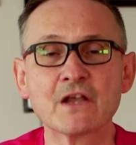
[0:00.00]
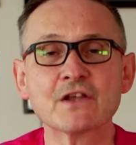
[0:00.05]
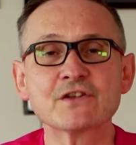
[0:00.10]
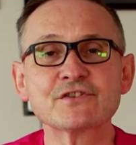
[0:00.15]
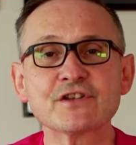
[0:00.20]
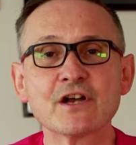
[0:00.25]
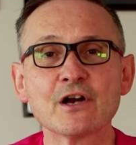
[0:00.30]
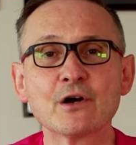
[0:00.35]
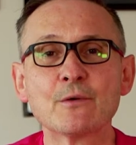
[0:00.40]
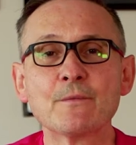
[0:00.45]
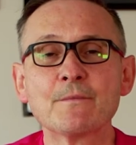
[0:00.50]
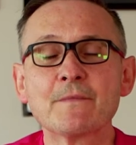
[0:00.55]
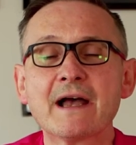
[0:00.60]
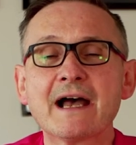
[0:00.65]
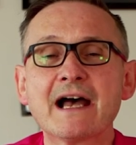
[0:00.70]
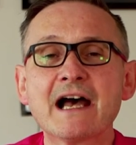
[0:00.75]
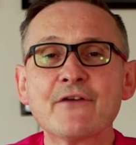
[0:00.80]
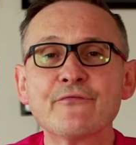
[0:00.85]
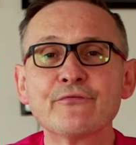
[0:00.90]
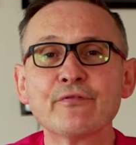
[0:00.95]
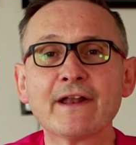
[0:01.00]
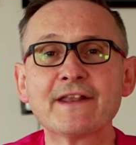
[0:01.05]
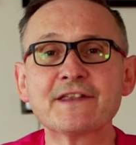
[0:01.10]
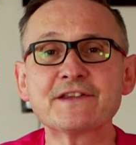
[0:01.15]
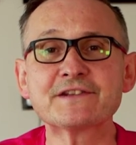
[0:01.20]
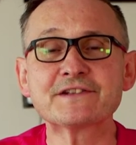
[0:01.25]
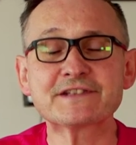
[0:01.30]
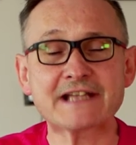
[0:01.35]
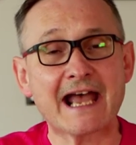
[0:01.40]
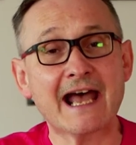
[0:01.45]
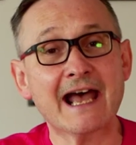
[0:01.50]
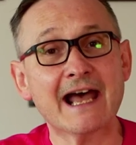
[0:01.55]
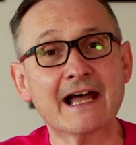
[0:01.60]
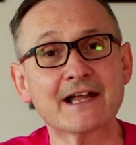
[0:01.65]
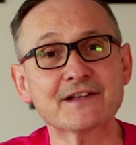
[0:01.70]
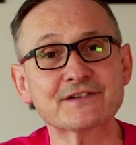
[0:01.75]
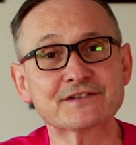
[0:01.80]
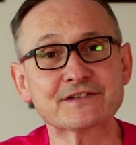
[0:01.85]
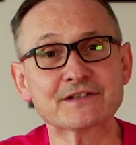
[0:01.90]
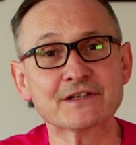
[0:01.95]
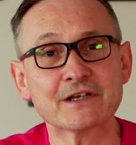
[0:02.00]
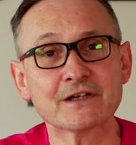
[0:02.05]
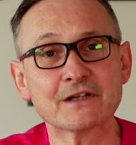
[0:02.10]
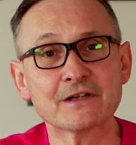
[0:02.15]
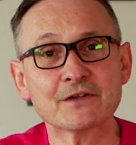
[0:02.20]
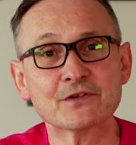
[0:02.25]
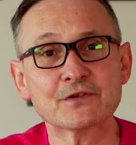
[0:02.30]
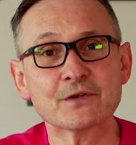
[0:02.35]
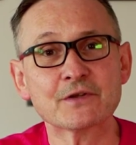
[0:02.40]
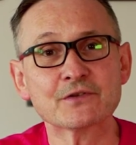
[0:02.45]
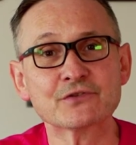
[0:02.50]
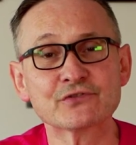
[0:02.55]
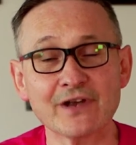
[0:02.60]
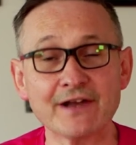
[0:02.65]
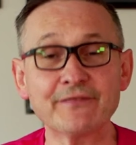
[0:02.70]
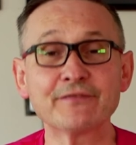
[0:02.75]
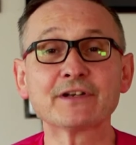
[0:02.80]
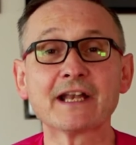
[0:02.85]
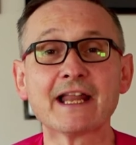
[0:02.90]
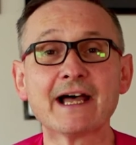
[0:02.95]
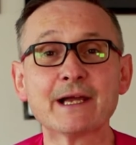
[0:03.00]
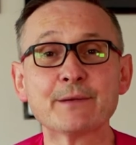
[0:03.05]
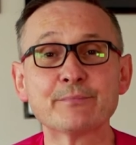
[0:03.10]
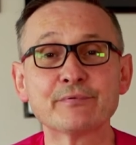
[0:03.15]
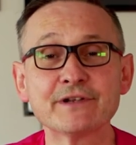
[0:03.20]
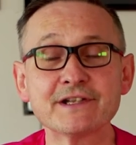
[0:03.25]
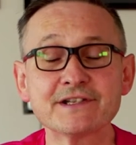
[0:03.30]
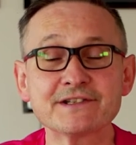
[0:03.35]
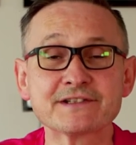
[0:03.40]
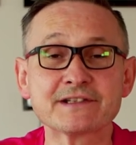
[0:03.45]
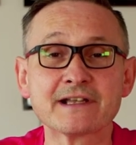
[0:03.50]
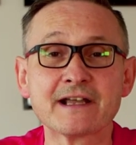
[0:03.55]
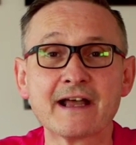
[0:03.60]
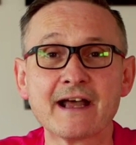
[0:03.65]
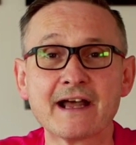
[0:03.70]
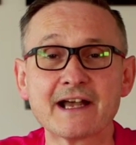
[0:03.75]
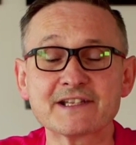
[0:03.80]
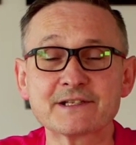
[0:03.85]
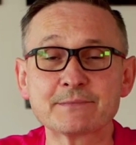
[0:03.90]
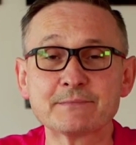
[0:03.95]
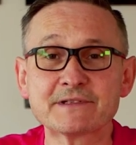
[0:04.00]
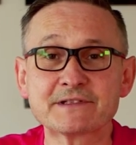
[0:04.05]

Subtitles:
So our friends at Trafford Libraries asked